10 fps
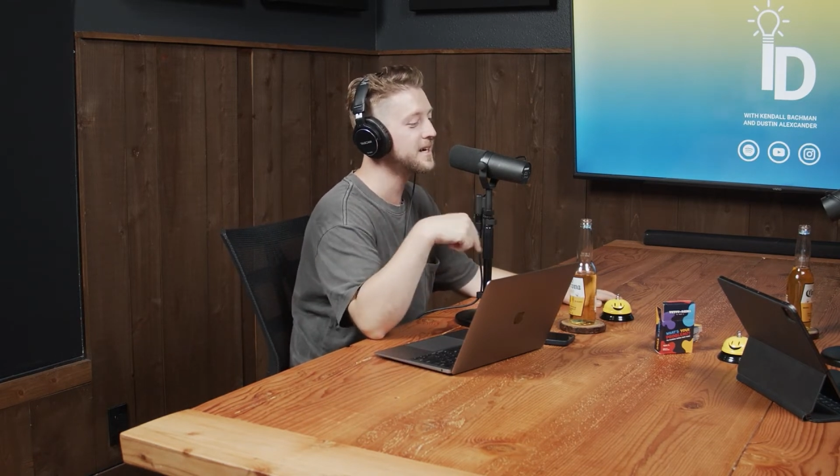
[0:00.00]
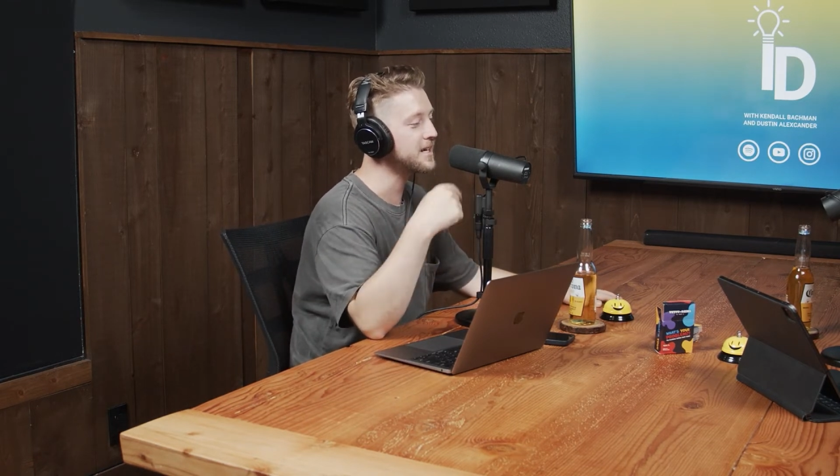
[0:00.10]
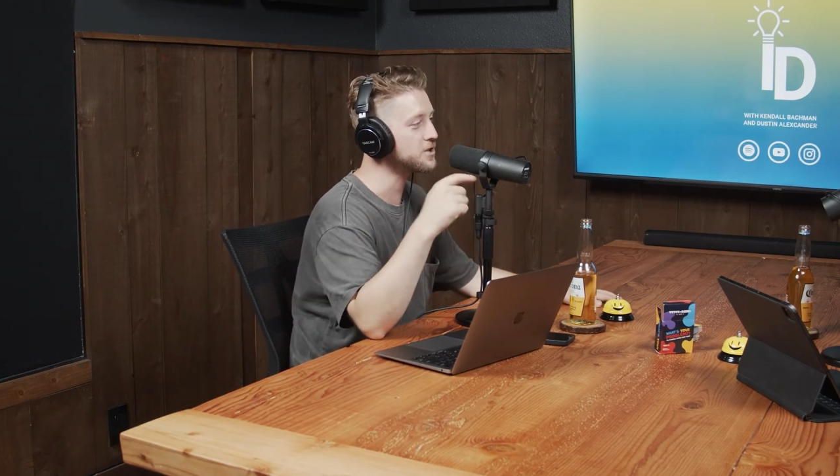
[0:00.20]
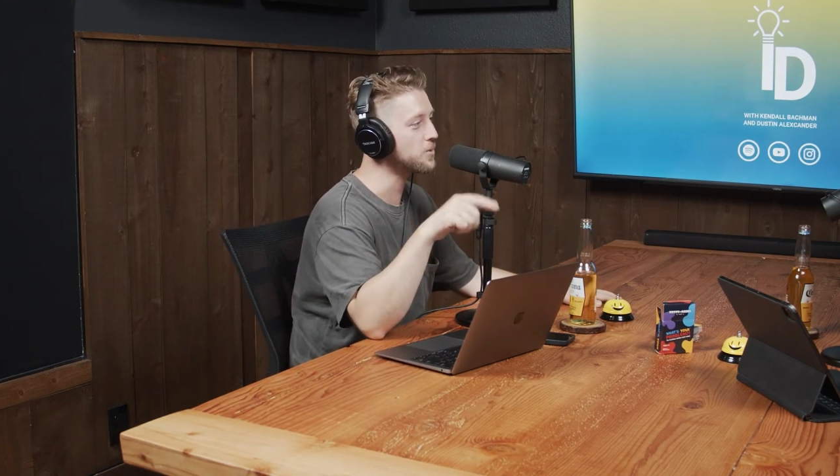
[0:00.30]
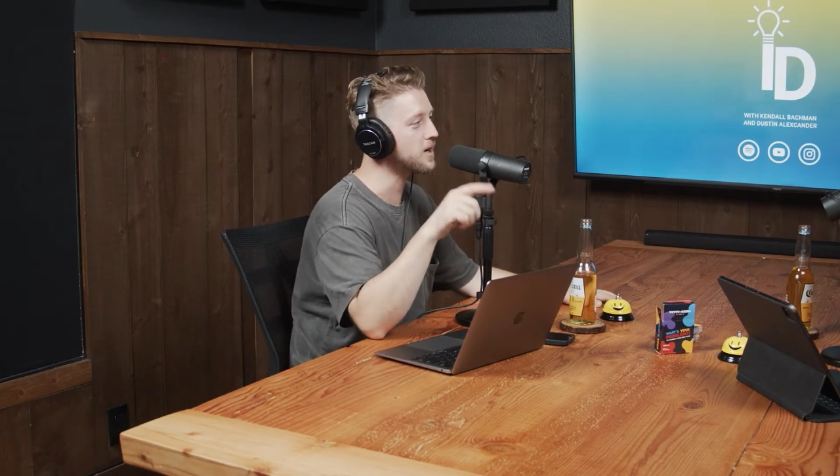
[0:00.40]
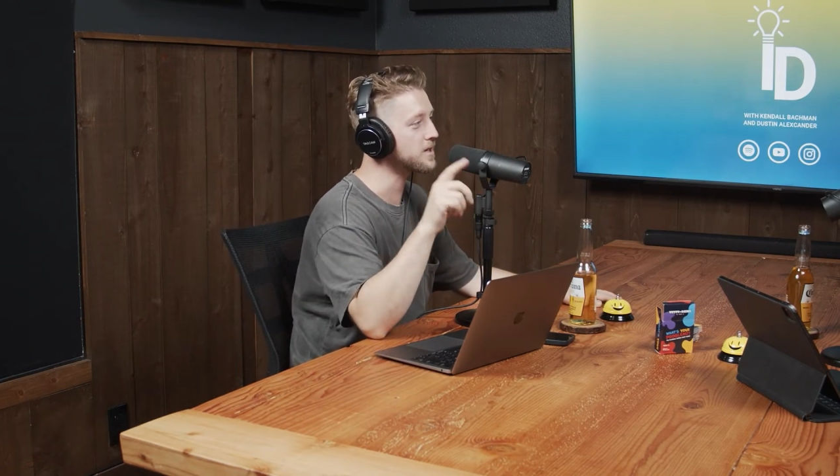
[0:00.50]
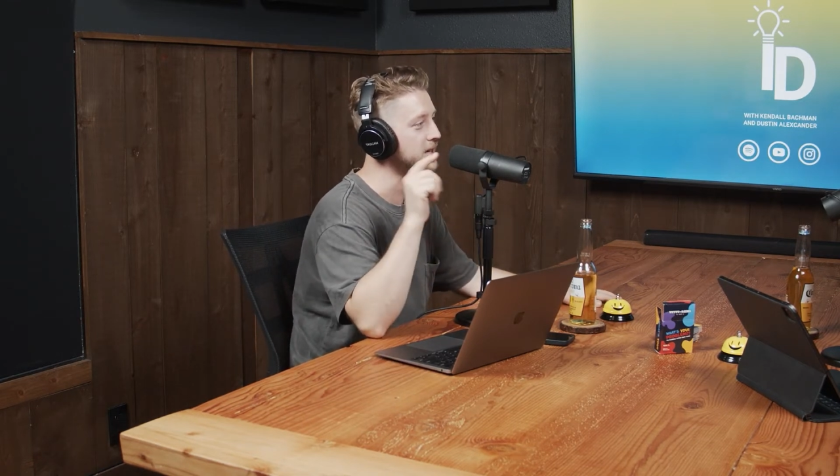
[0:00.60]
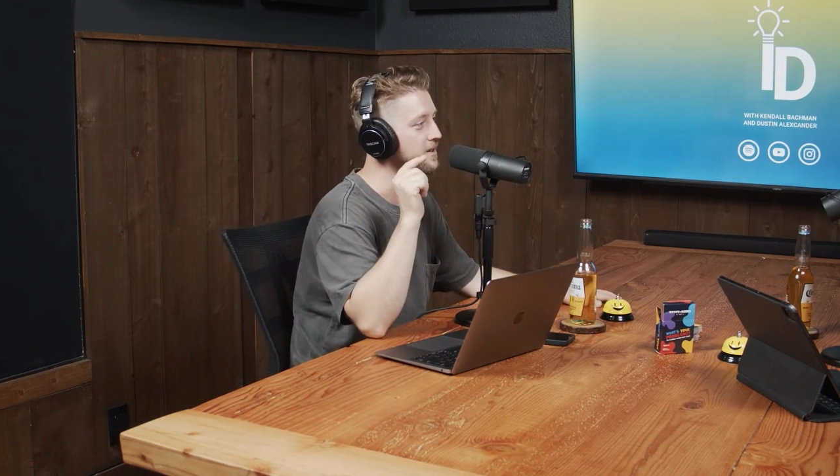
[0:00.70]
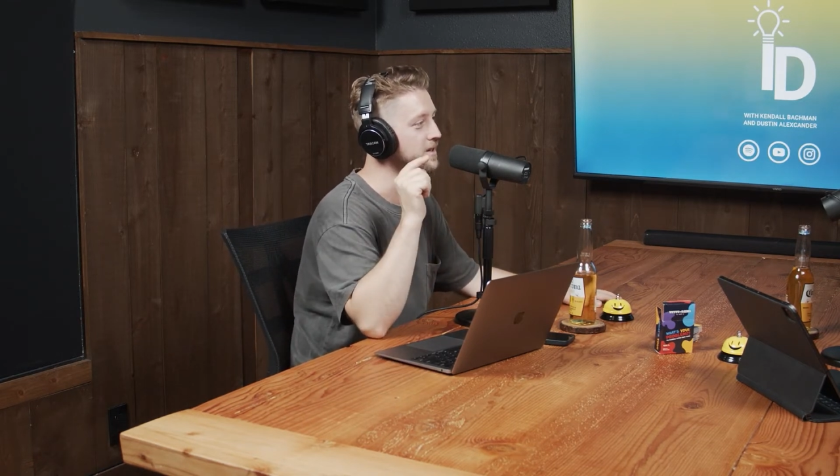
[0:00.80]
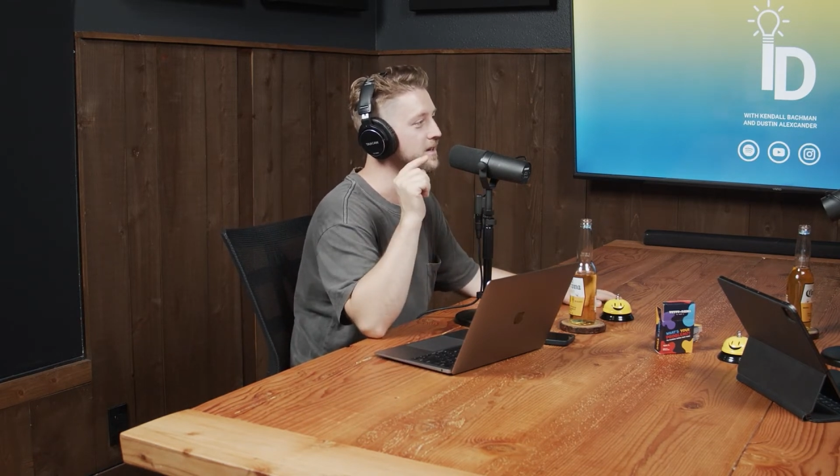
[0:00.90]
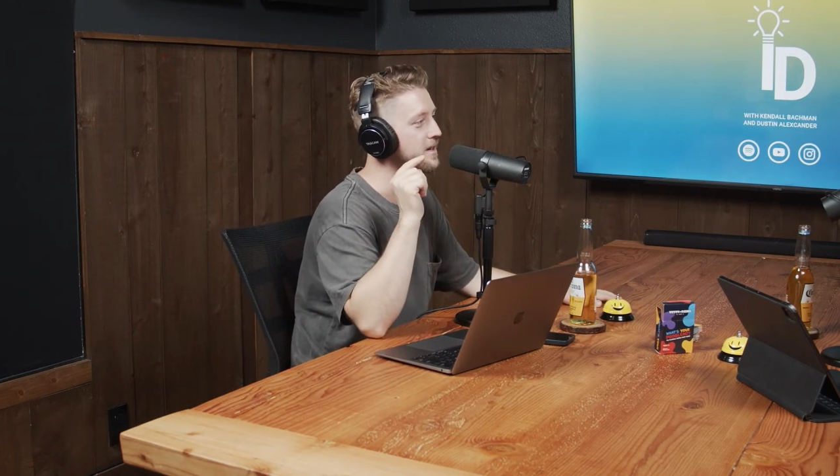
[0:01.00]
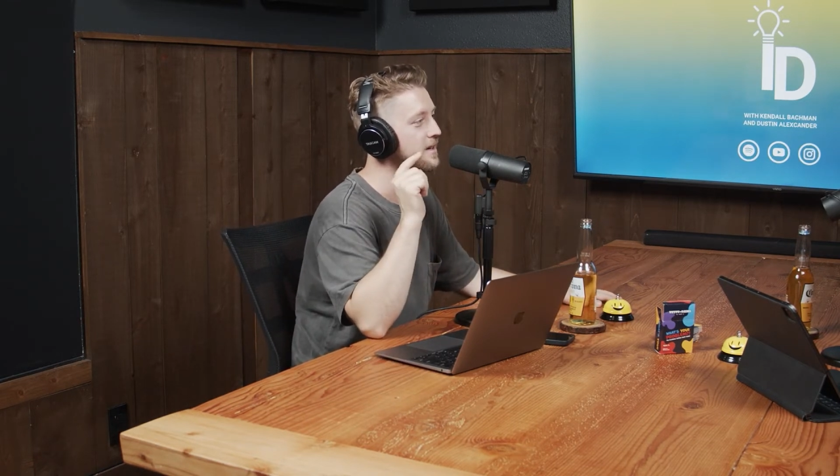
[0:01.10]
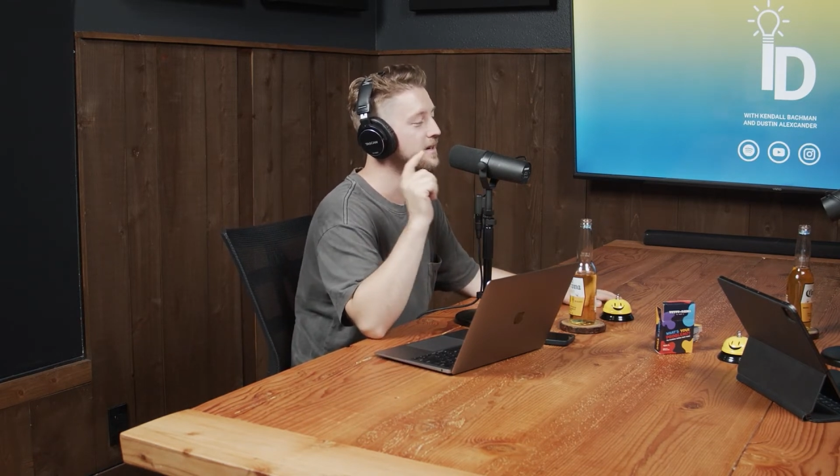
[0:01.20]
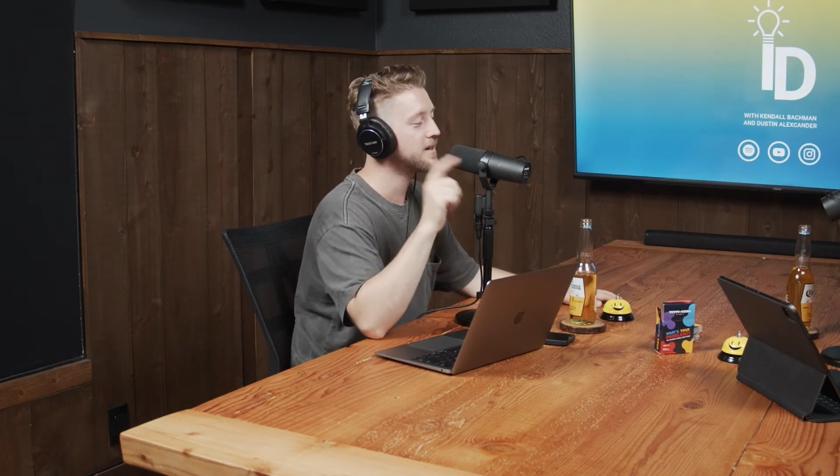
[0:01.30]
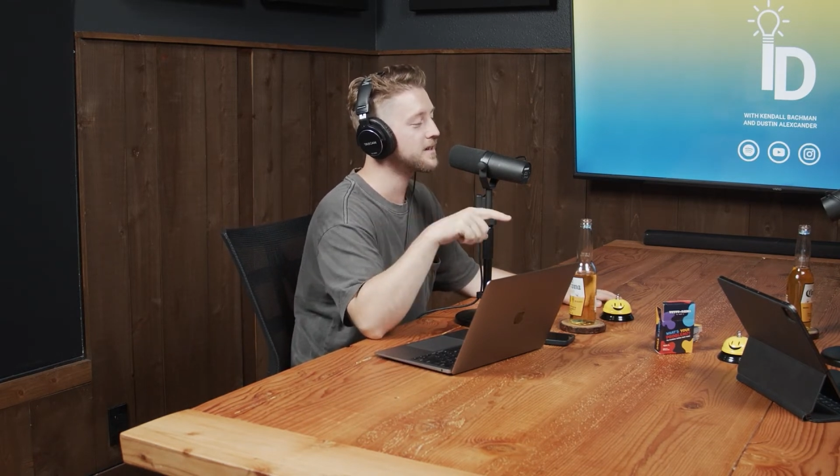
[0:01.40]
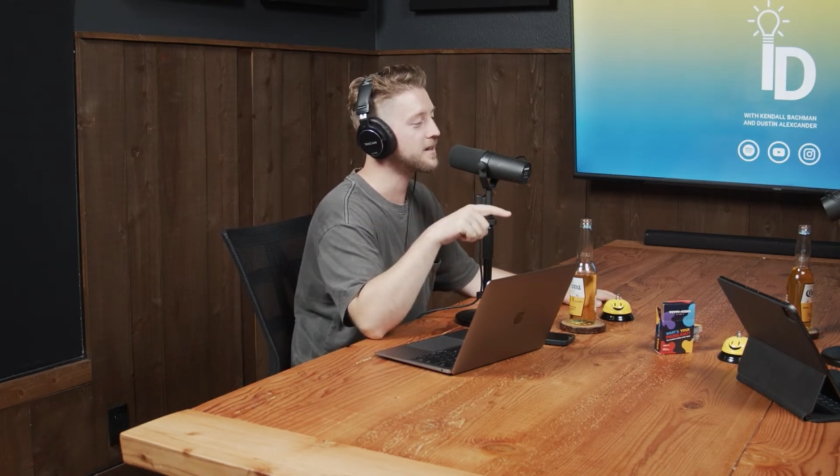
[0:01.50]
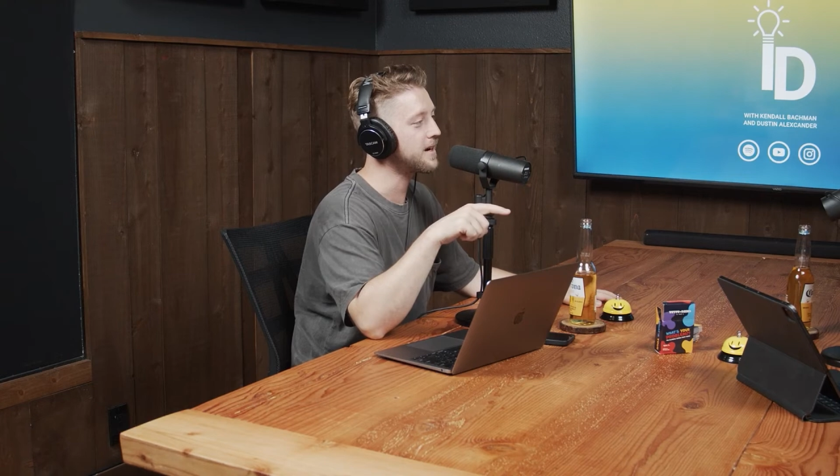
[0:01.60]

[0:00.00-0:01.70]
as you're walking down the aisle.